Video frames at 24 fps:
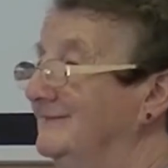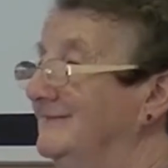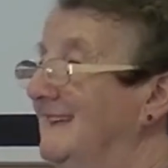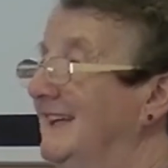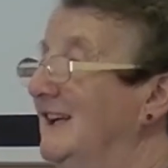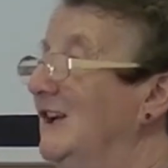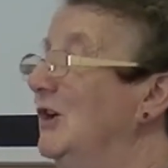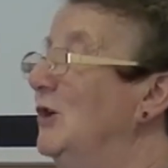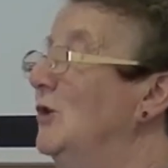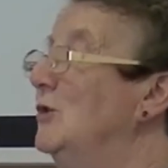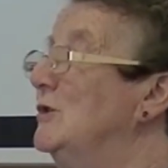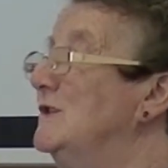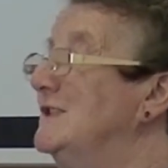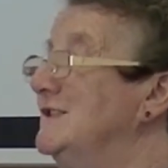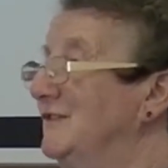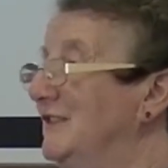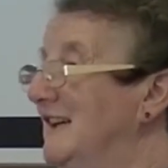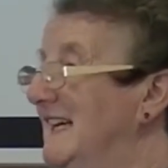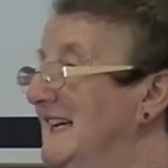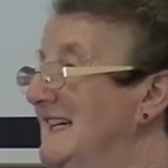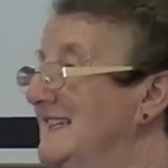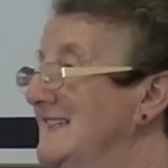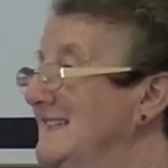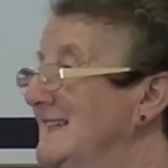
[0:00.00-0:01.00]
in loads
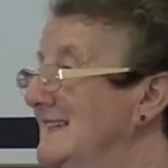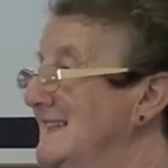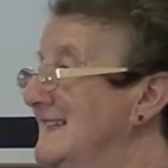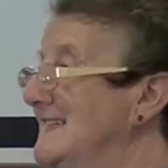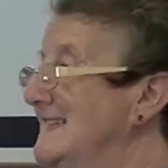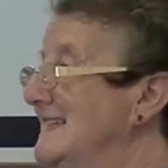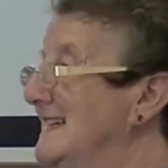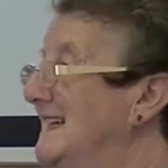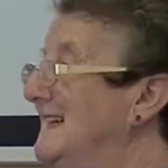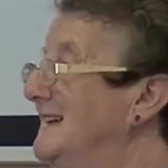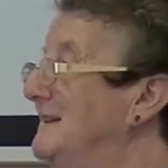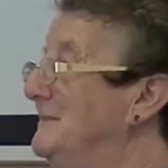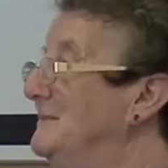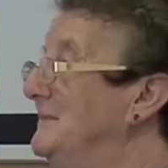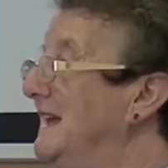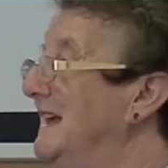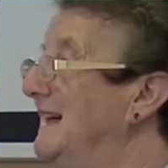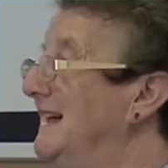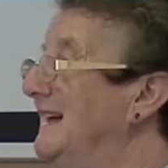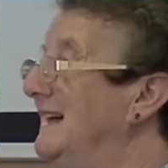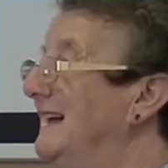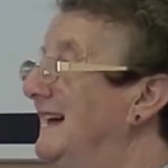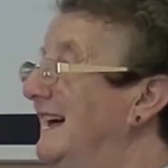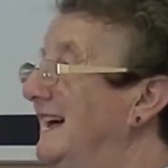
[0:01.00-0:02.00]
of cases.
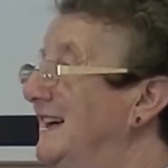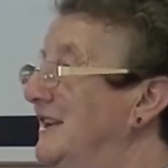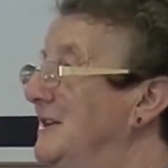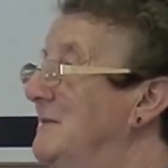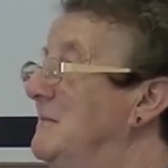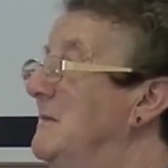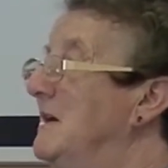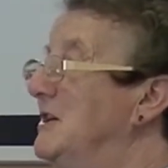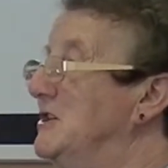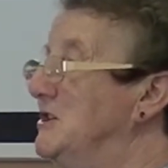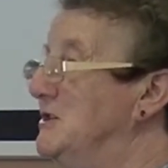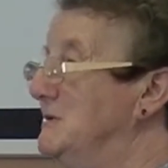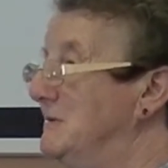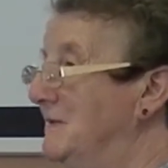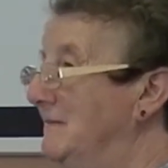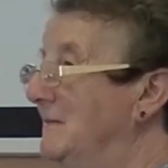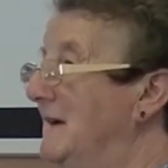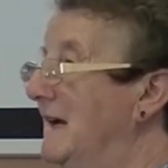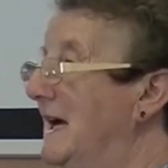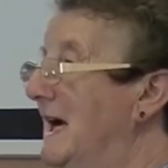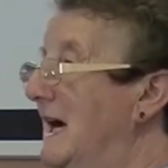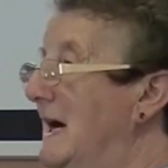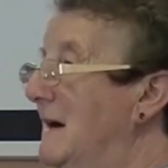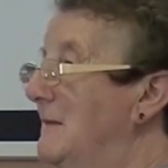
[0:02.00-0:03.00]
Are they much
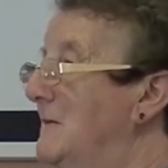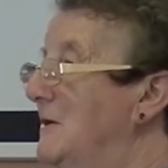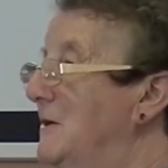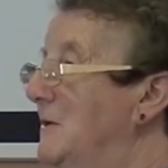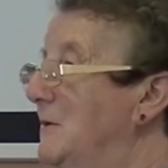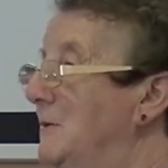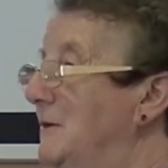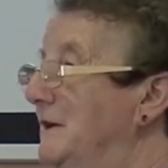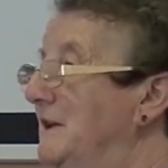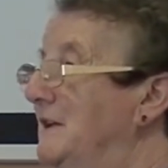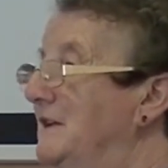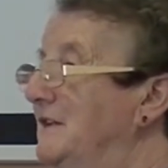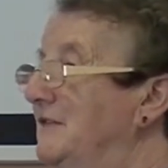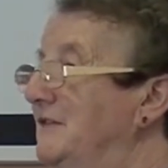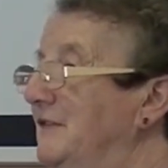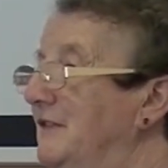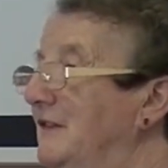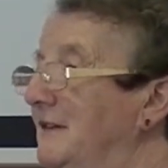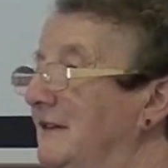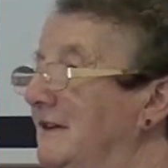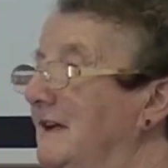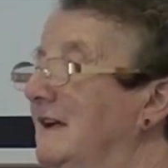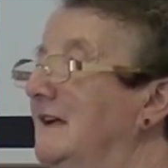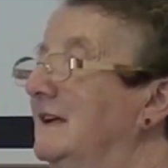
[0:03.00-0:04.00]
calmer
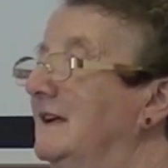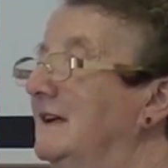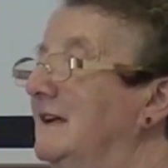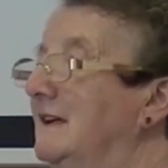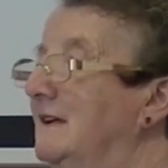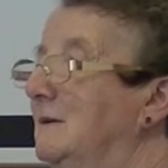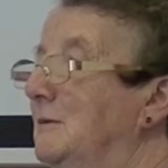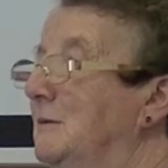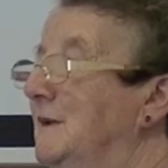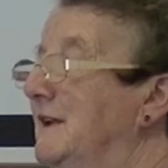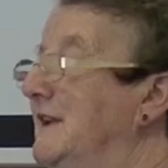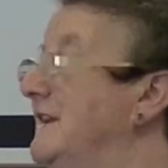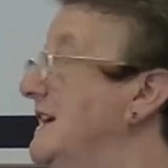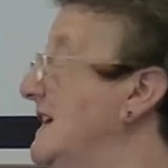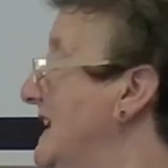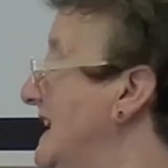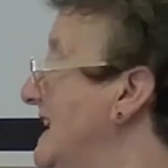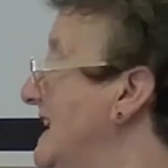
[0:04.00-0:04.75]
when they're